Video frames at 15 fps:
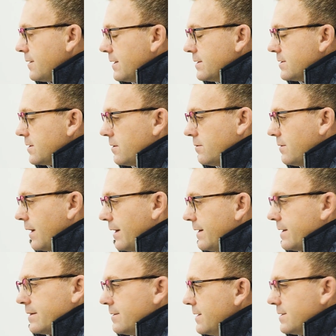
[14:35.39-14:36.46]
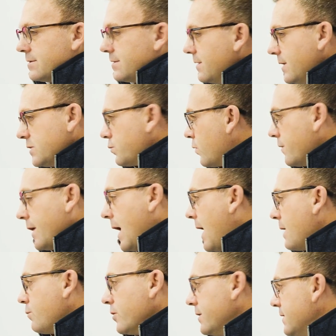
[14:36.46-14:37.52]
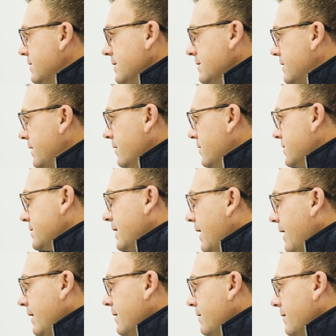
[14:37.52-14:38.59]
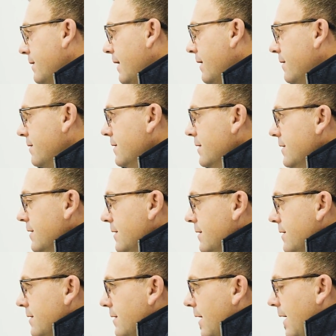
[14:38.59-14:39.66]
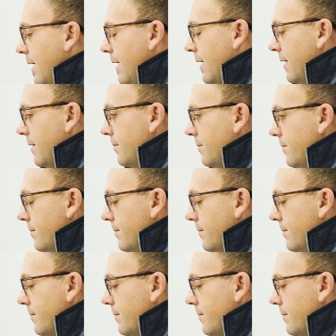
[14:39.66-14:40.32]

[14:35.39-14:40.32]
And so I think this, this world of hybridness is here to stay. And, mm-hmm. and, um,